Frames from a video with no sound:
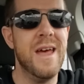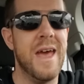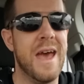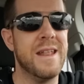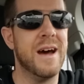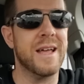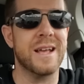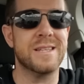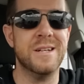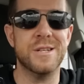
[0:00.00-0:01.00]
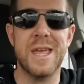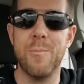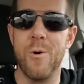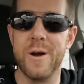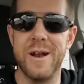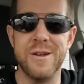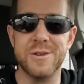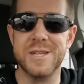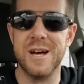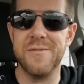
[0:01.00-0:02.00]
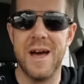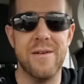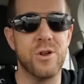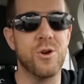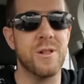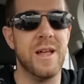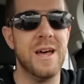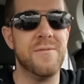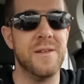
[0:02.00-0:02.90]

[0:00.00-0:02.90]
And like I said, just keep working on yourself, having a good life.